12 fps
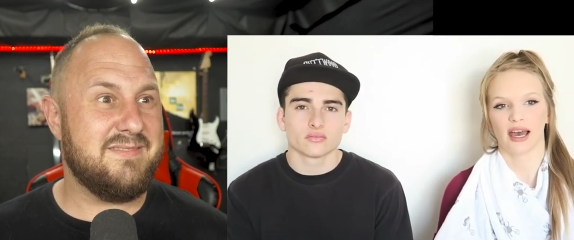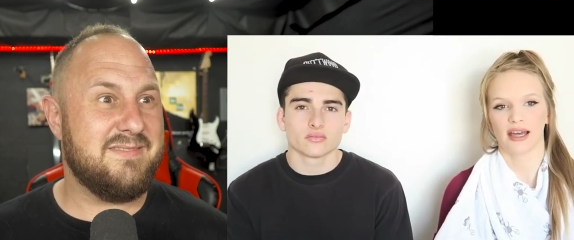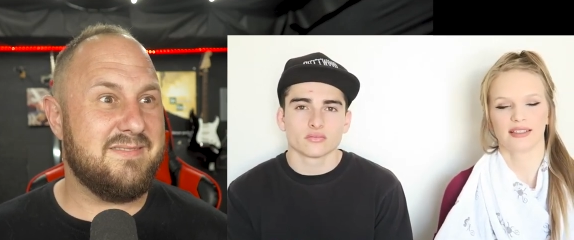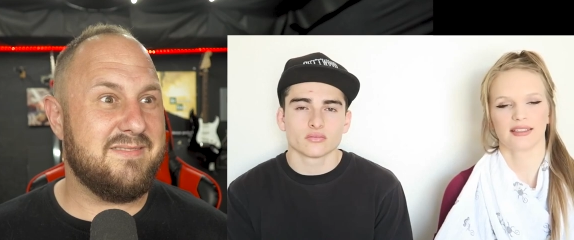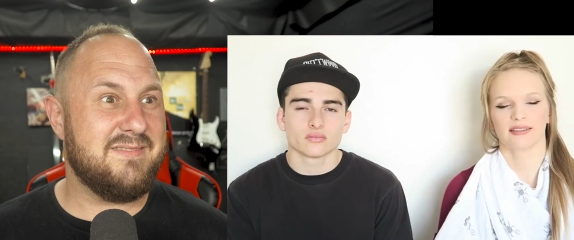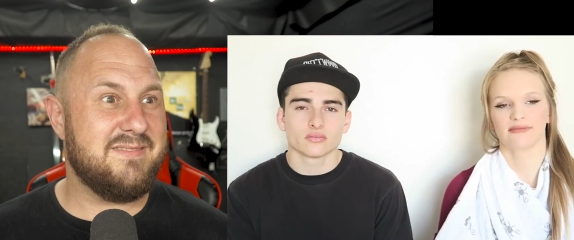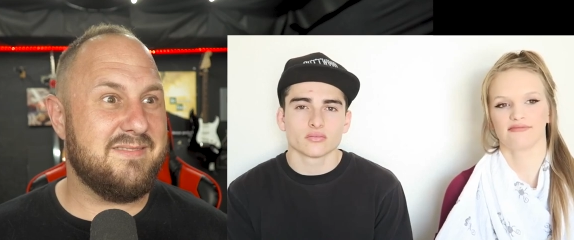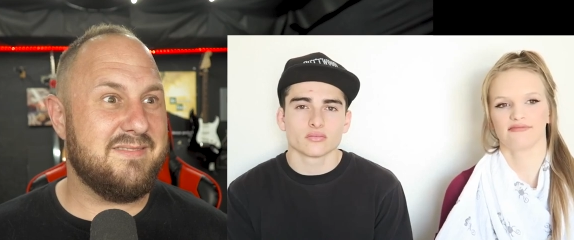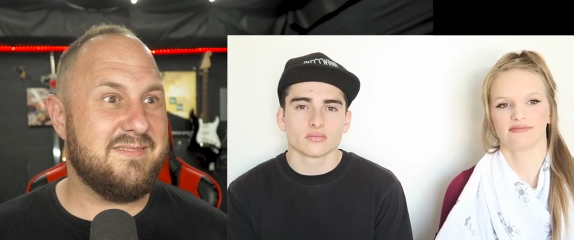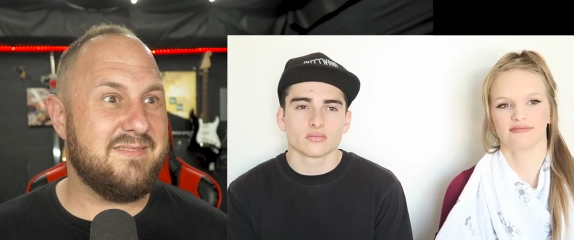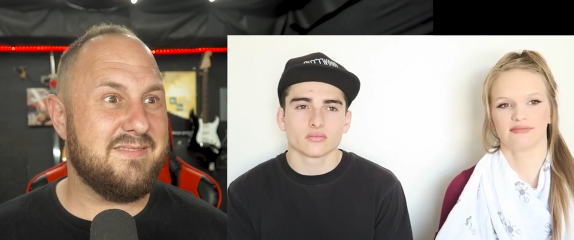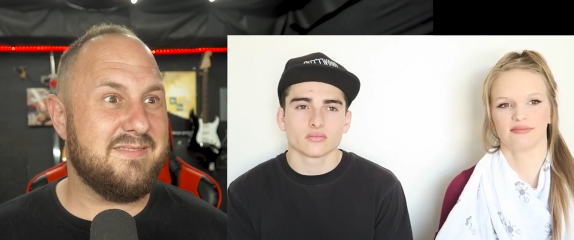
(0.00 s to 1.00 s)
Speaker 1: that
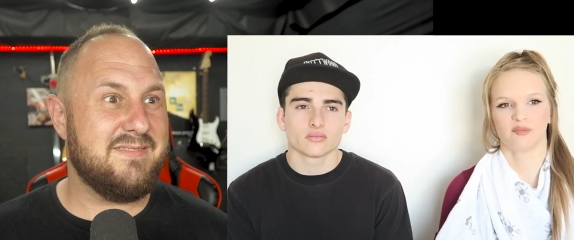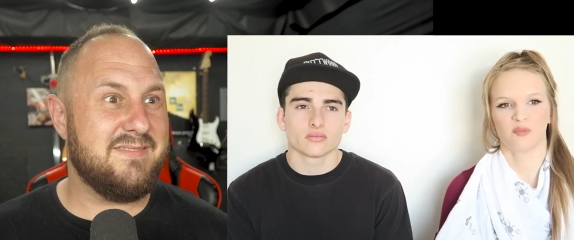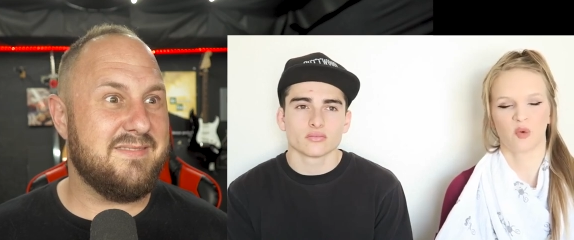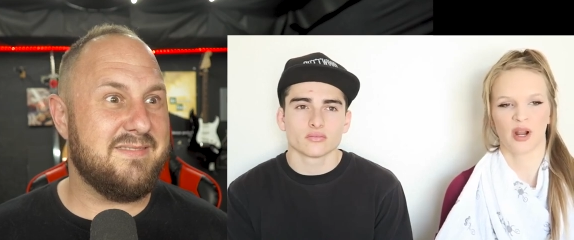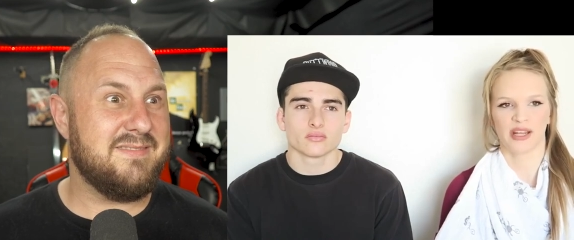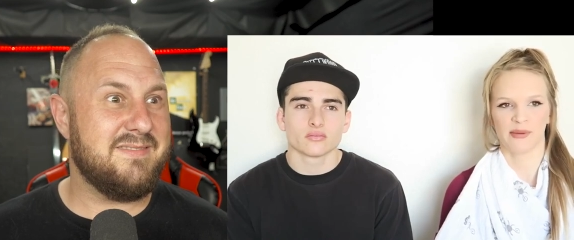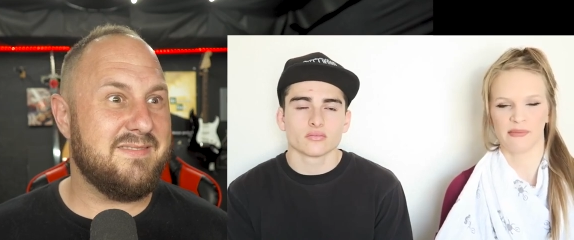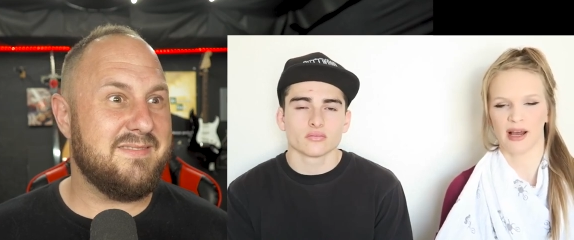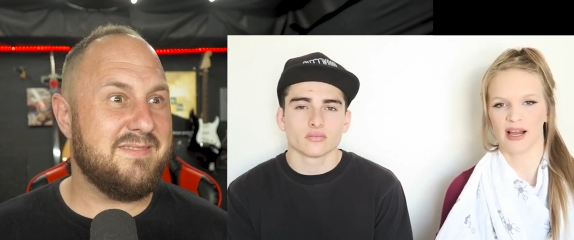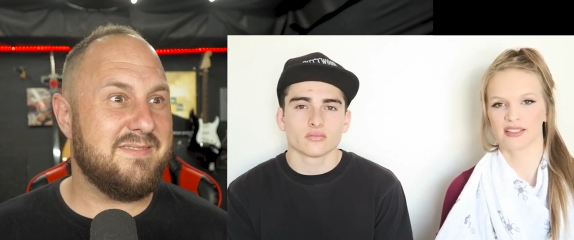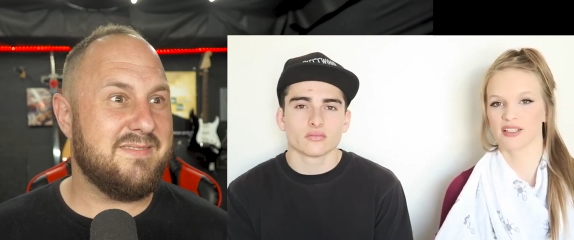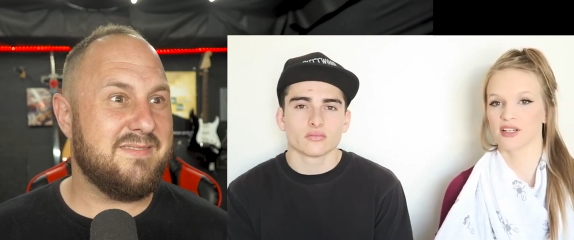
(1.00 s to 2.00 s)
run
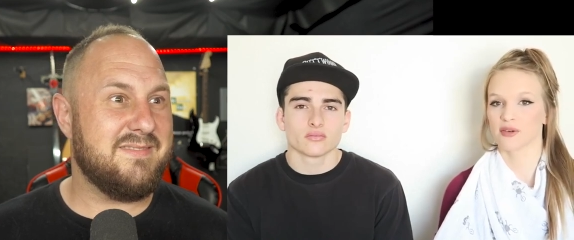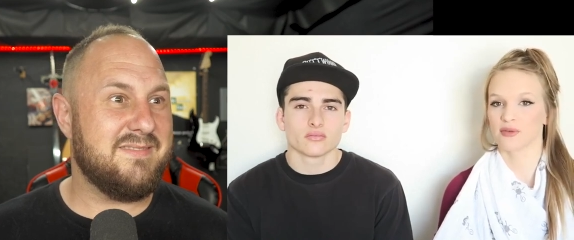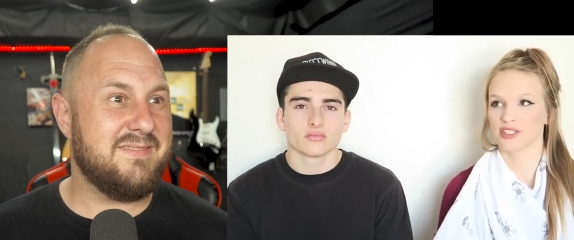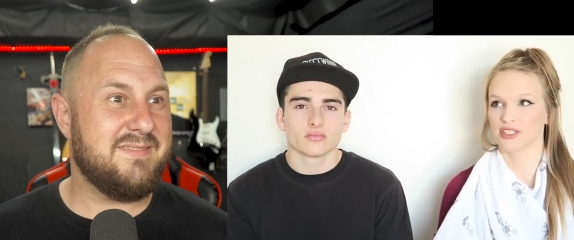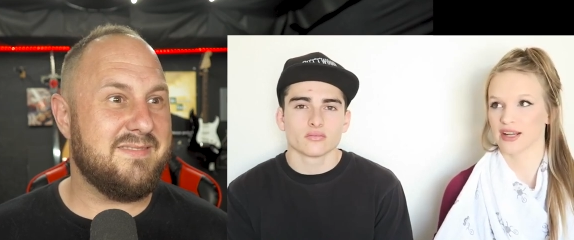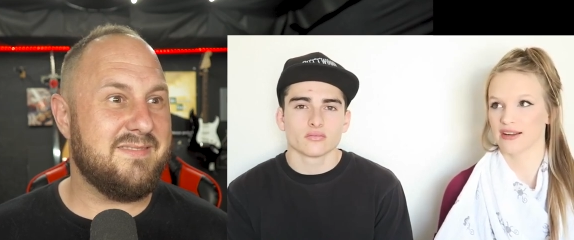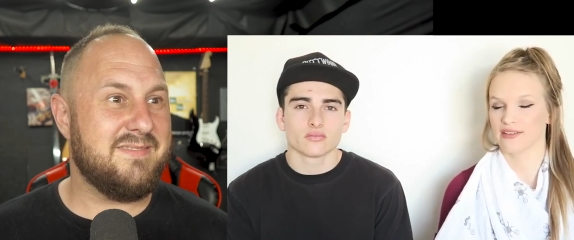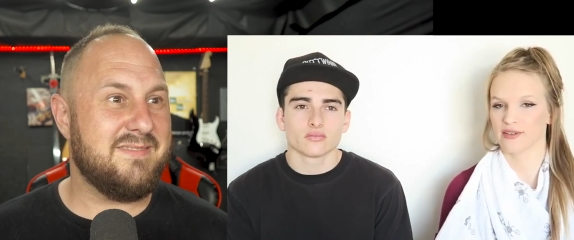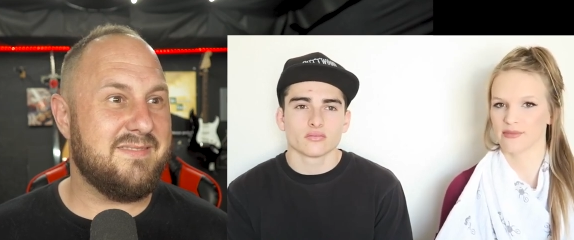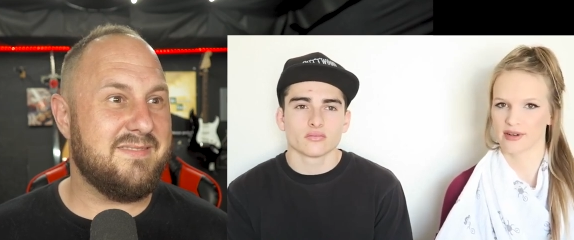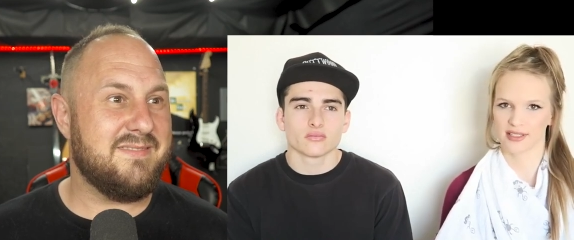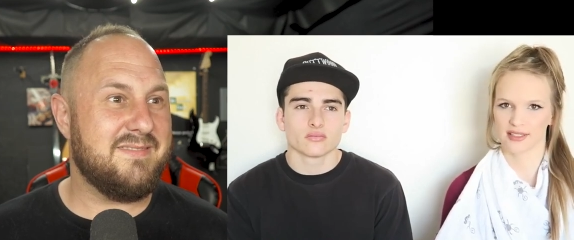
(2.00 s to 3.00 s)
him back to her, which I
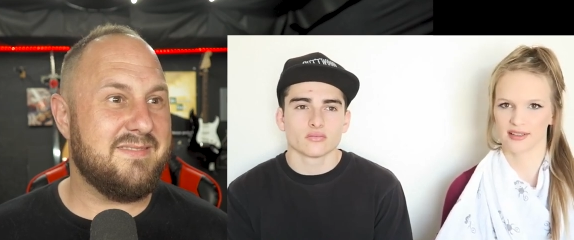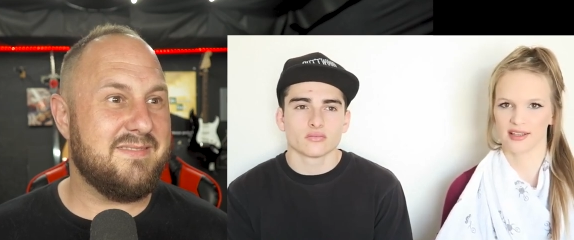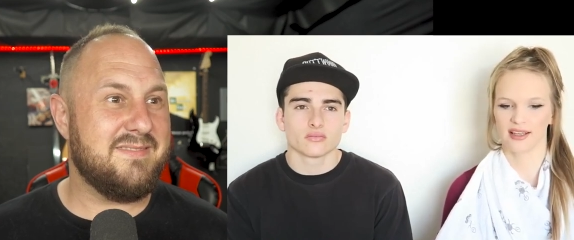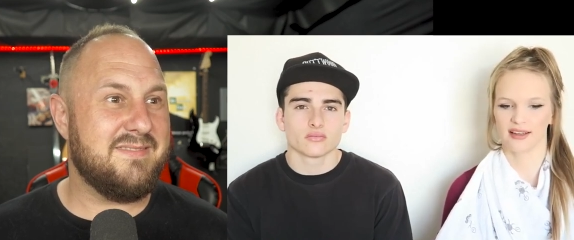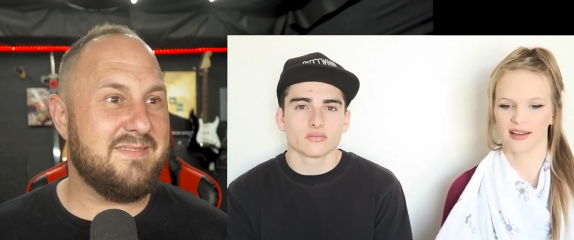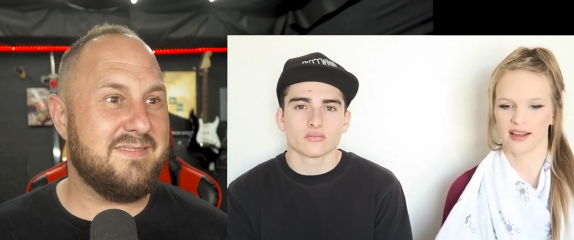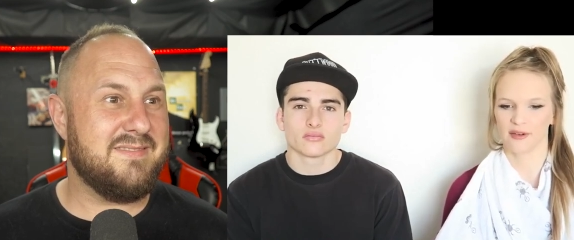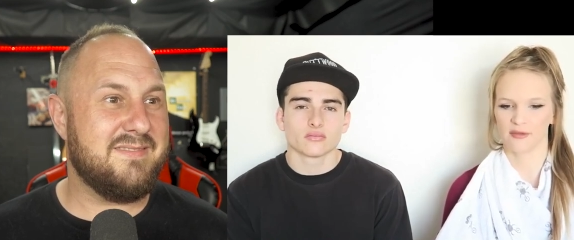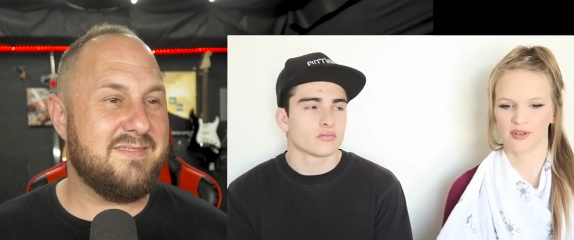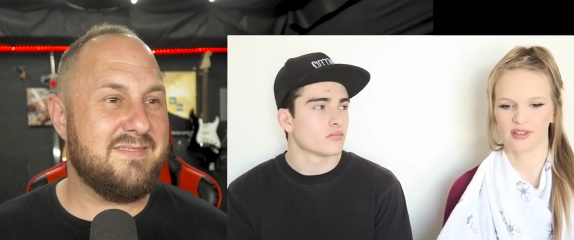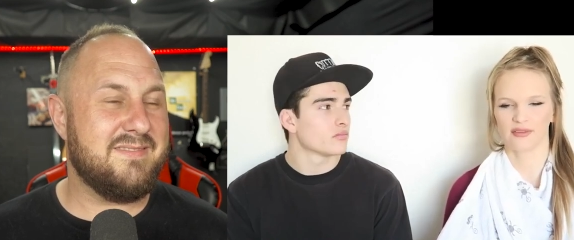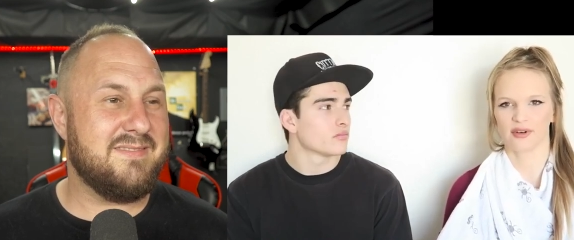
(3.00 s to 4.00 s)
don't know personally.
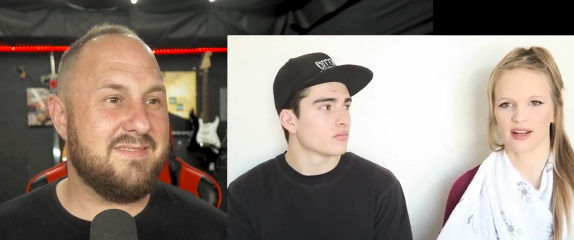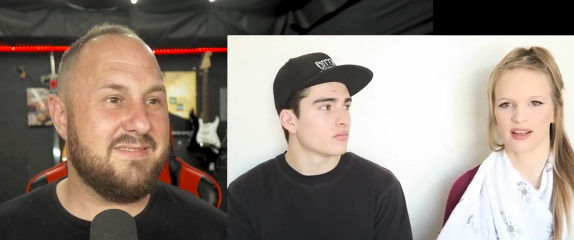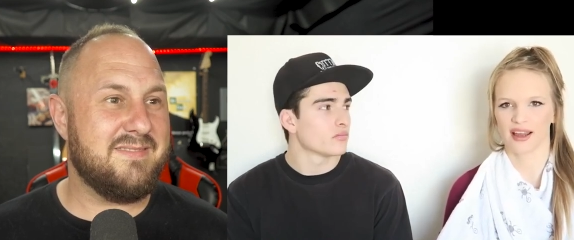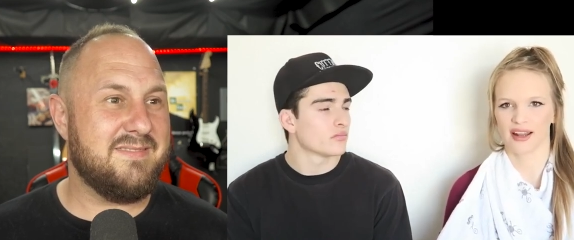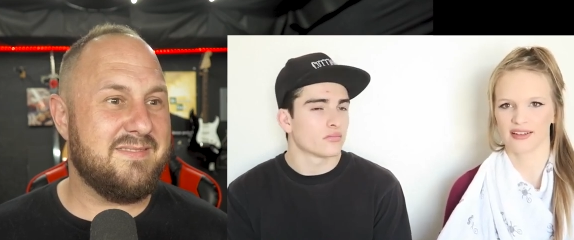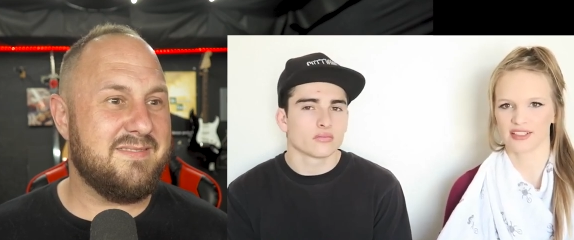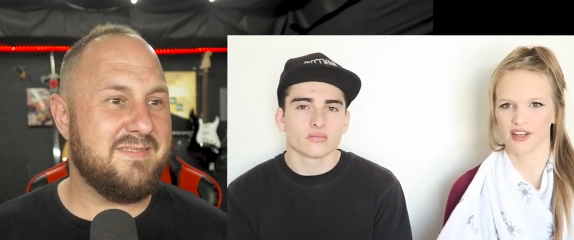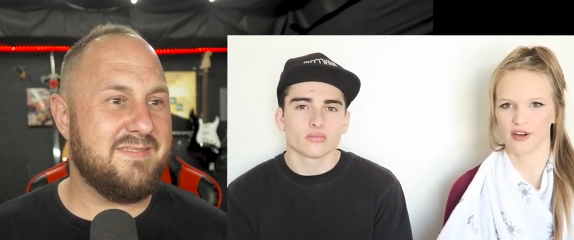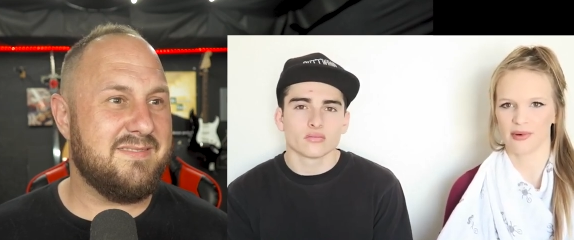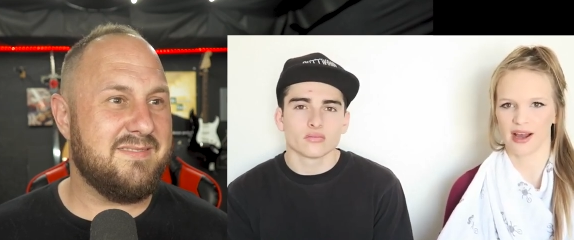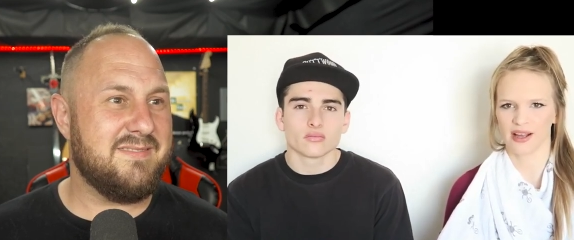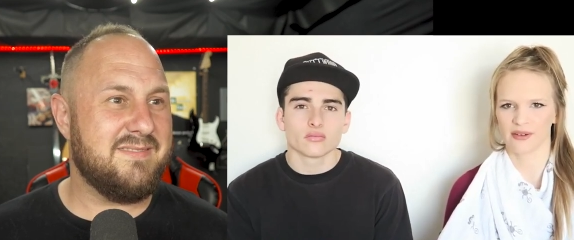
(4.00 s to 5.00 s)
I wouldn't want a guy to
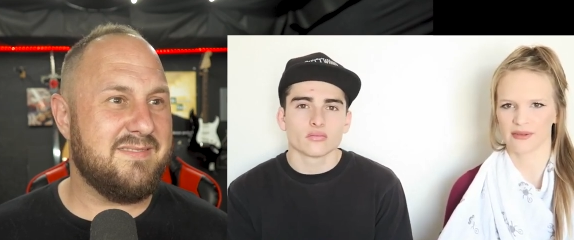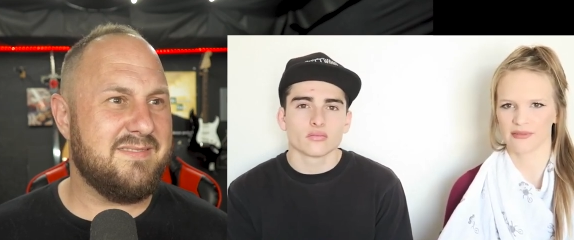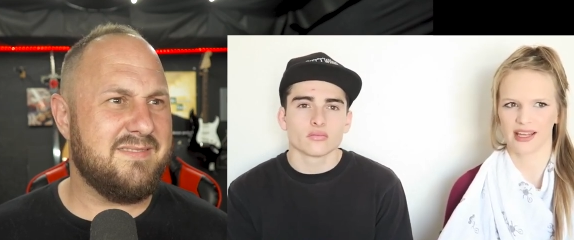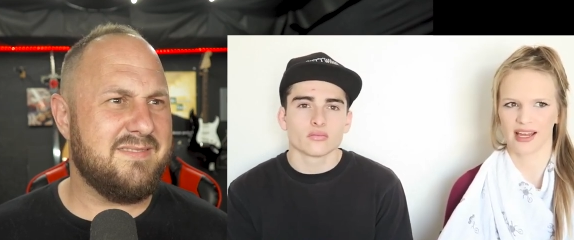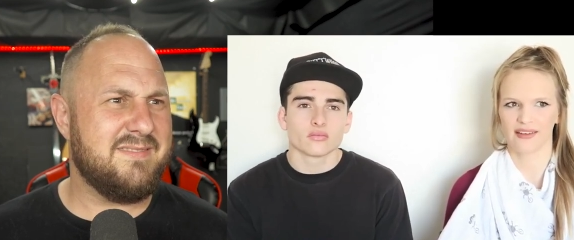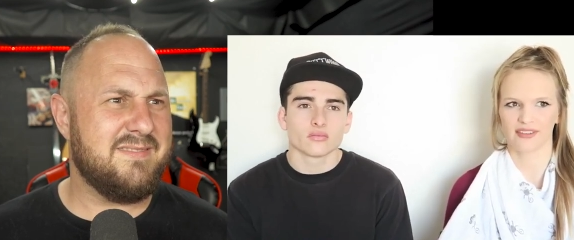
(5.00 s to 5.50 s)
go back with me